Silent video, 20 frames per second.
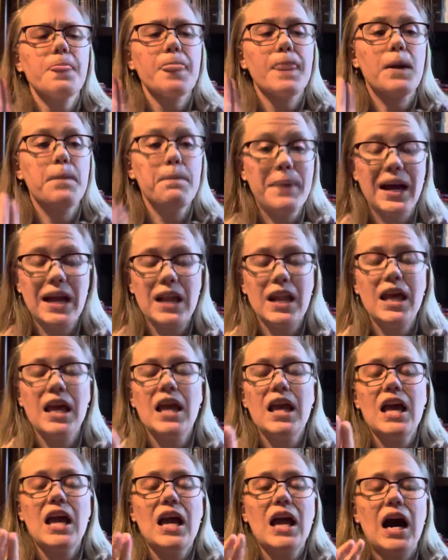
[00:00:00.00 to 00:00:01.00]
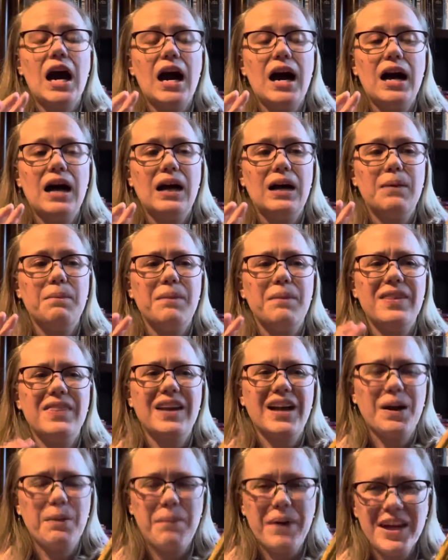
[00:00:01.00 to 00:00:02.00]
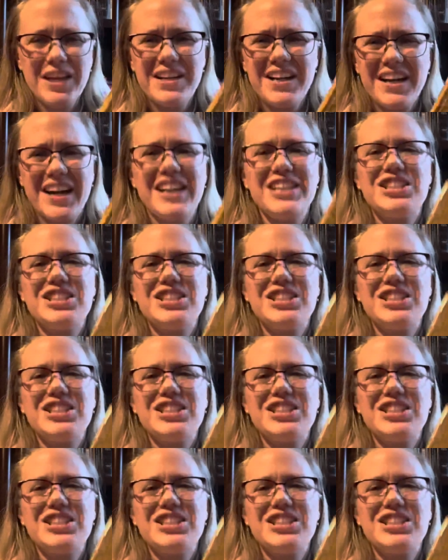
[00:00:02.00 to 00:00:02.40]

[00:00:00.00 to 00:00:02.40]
But the companion guide